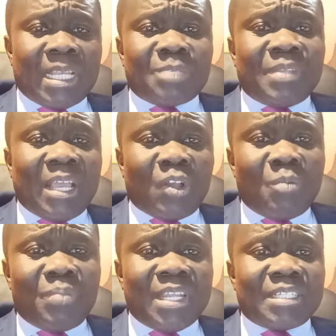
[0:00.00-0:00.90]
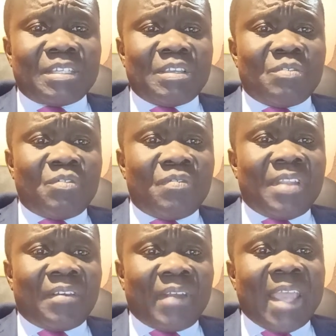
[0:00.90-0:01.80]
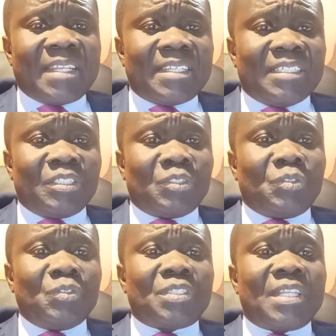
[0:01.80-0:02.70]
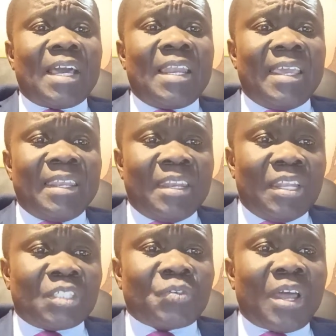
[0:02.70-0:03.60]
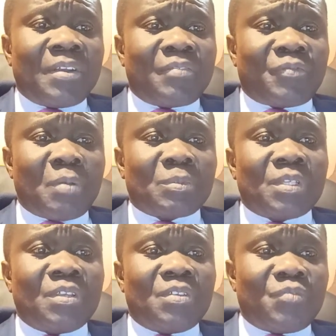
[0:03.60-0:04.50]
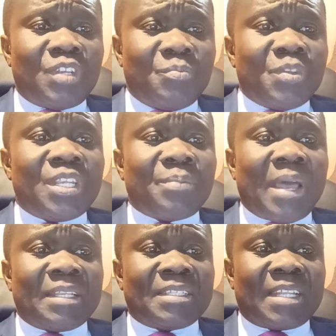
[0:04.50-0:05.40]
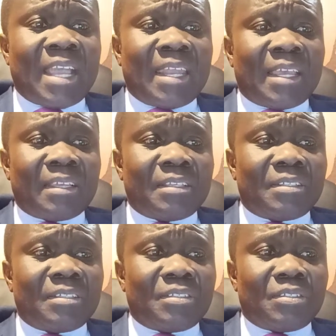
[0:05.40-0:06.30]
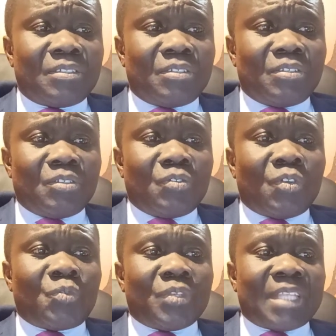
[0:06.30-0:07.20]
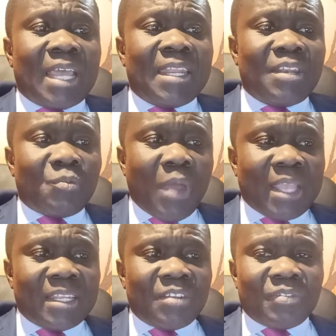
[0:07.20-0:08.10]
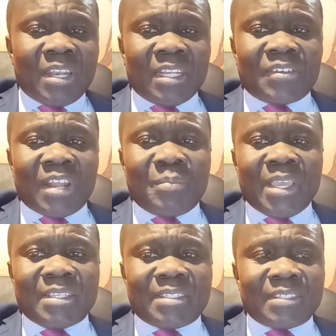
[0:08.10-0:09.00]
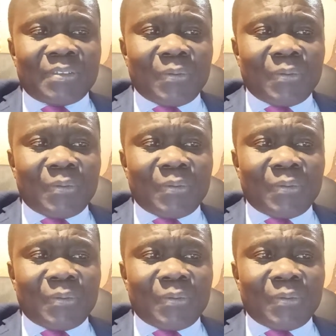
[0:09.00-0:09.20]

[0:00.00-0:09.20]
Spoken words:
been accomplished with the right institutional and electoral reforms for the major parties in Ghana, notwithstanding the widening of the electoral base,